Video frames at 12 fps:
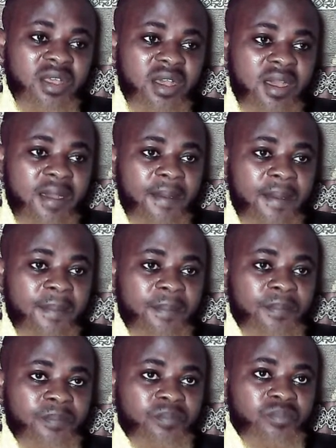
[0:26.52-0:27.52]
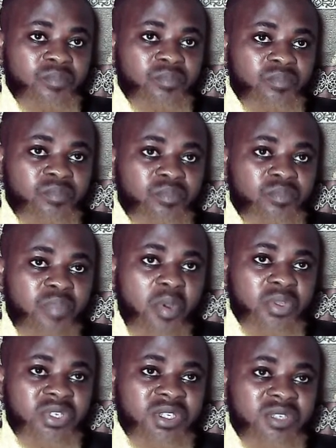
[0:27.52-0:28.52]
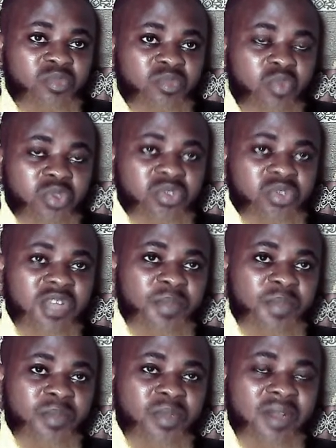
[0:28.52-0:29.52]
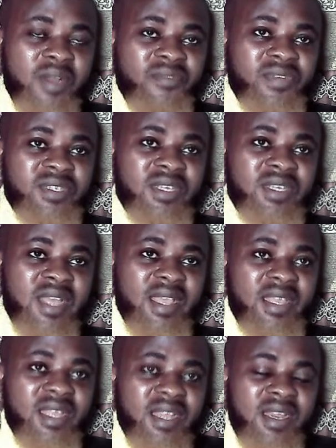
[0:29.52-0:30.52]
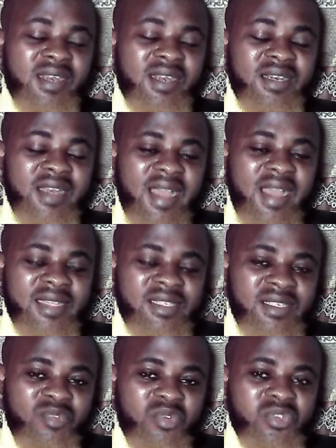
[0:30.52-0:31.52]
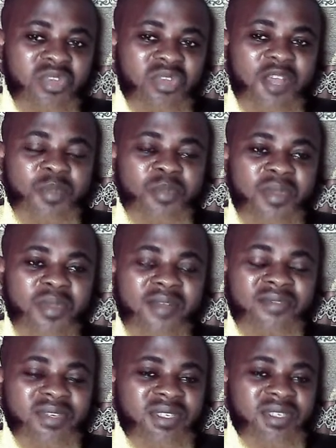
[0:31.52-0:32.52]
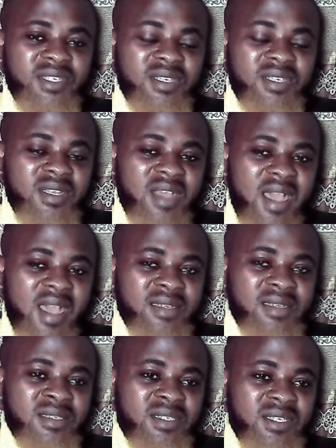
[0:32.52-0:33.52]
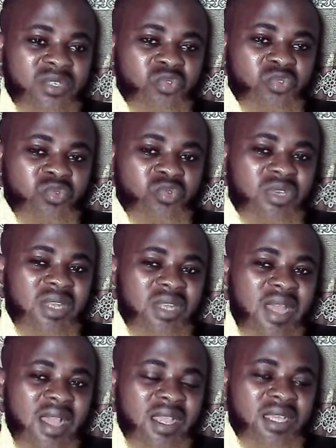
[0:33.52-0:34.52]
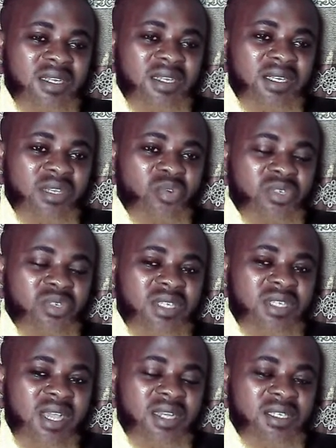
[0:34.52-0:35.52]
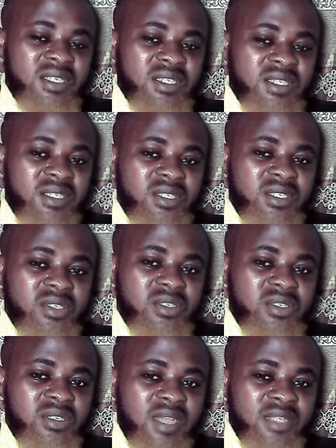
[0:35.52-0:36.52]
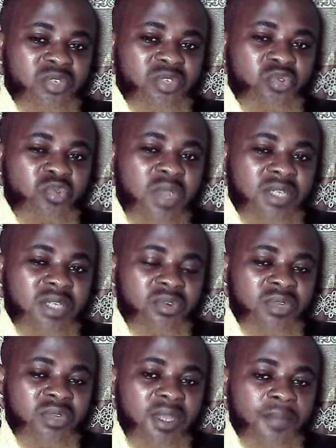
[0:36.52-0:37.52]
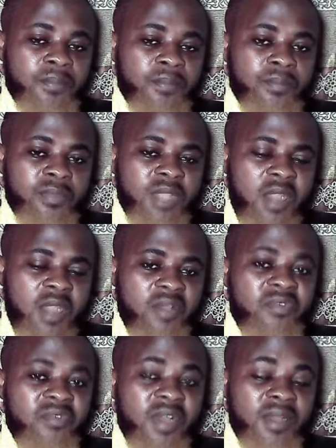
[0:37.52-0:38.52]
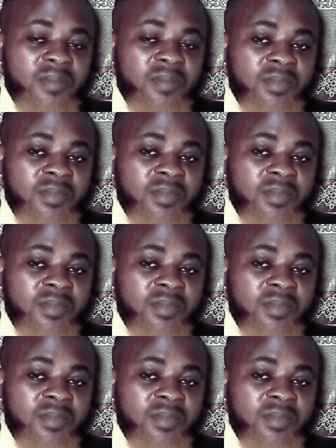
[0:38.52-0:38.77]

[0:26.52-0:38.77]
um purging what other people have written, like rewriting what other people have written, and it would lack the originality that you are the owner. However,